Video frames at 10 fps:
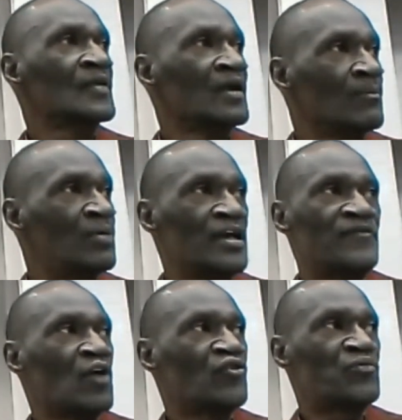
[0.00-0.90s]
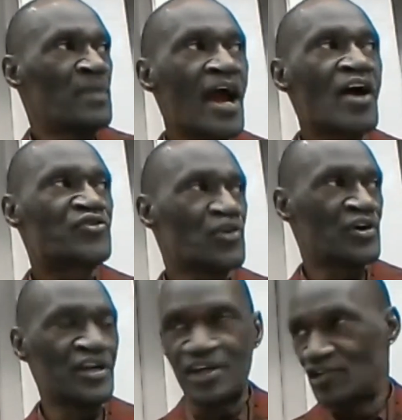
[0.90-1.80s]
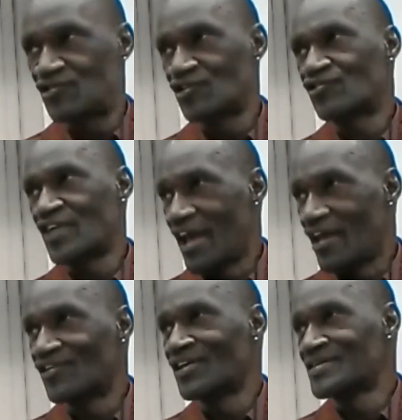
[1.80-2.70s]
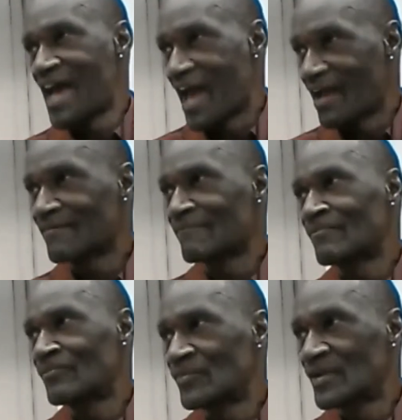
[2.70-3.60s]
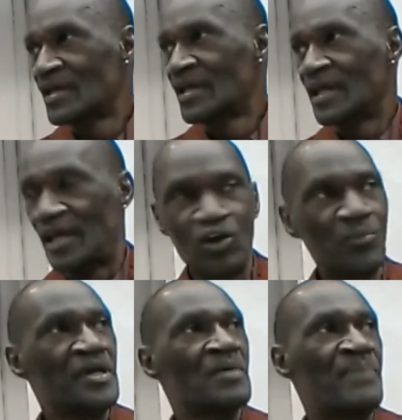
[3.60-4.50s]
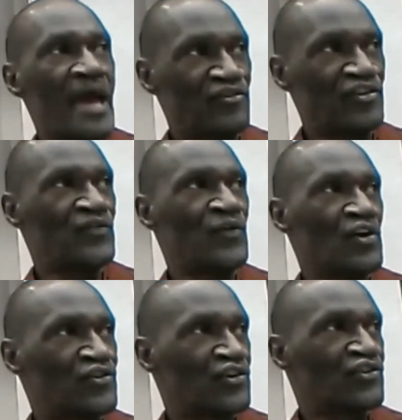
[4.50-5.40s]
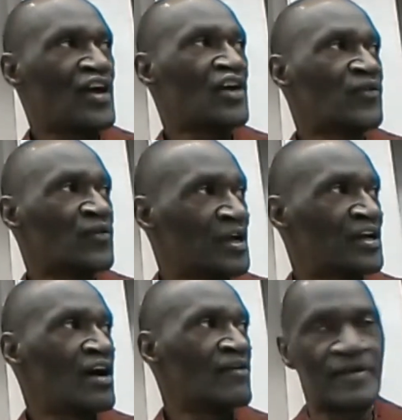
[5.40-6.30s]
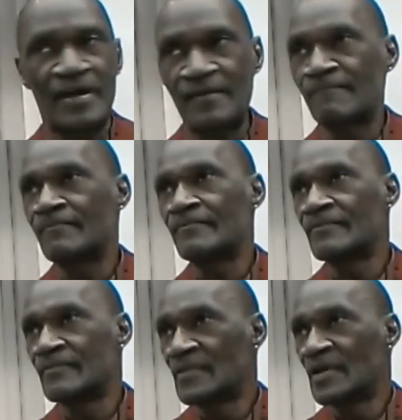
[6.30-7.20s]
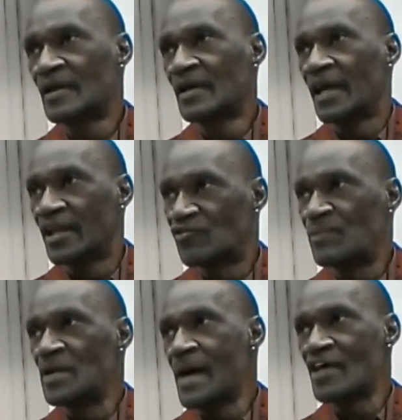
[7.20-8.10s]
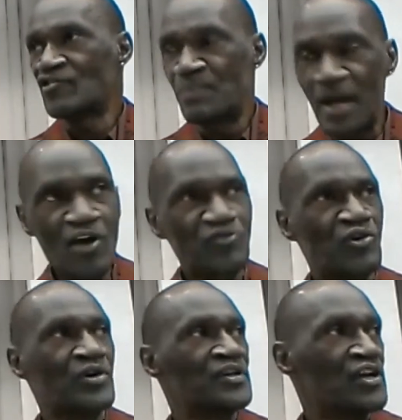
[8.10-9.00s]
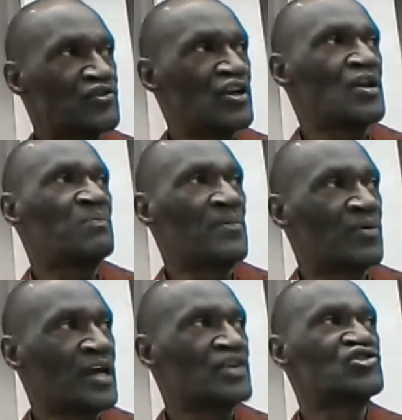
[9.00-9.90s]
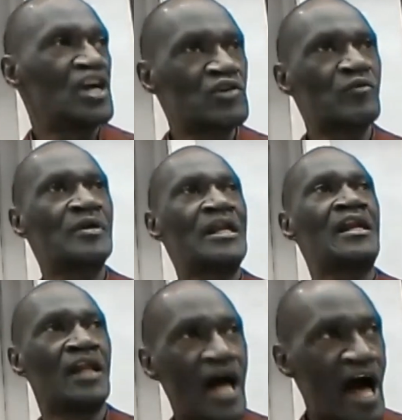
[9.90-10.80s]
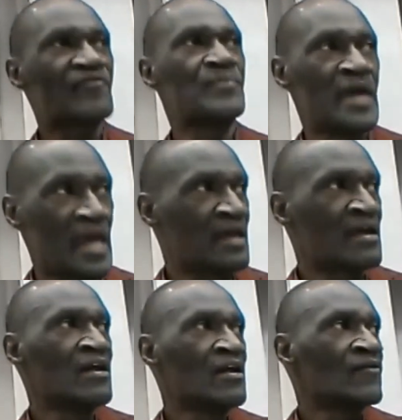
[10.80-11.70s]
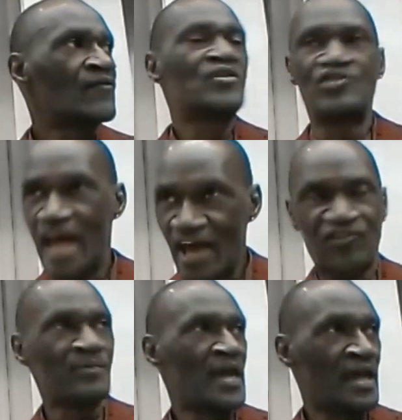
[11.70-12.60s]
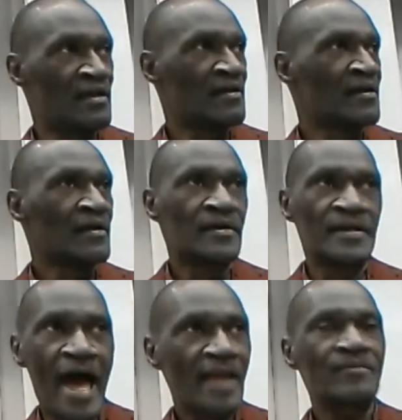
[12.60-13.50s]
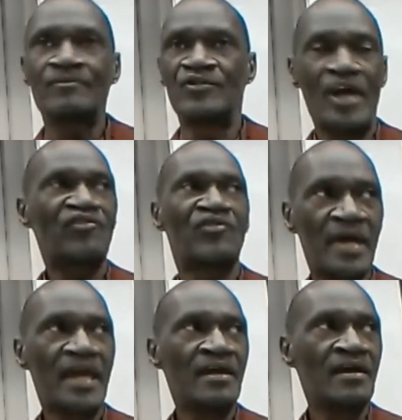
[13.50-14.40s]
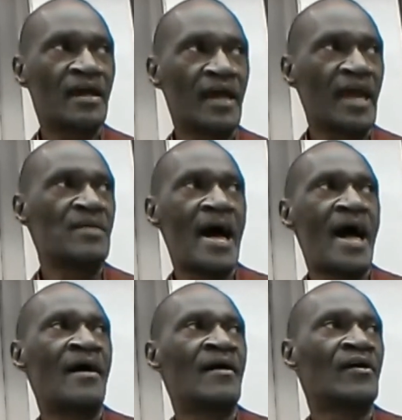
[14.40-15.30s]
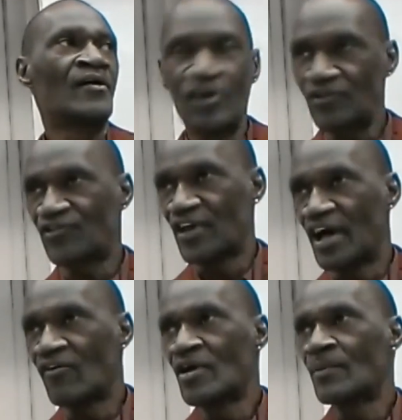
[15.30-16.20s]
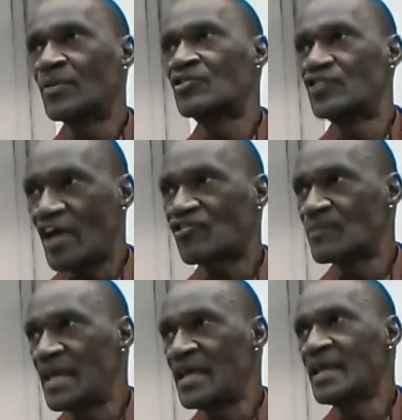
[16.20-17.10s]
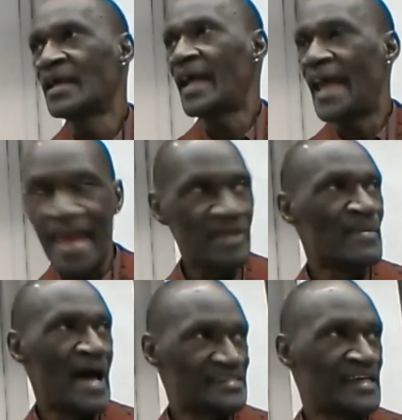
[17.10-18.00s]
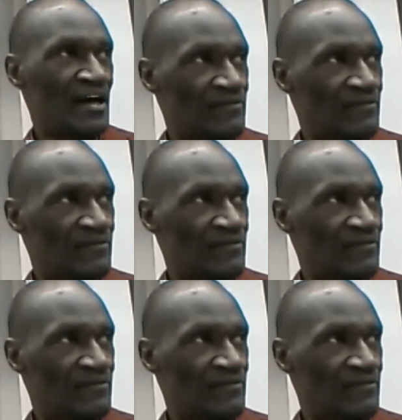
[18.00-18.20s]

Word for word: But if your spiritual condition stays intact, it'll be the basis for a successful recovery. And it's been my spiritual condition and the people that genuinely love me for just me, not just me and my good self, but just me and myself.